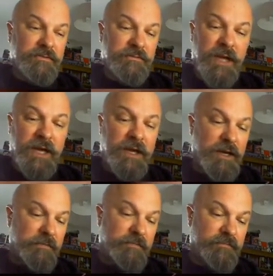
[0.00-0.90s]

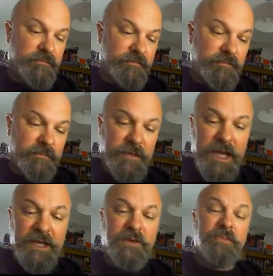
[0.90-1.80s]
um,
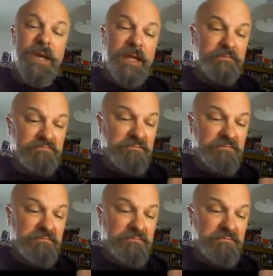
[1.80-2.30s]
incomplete,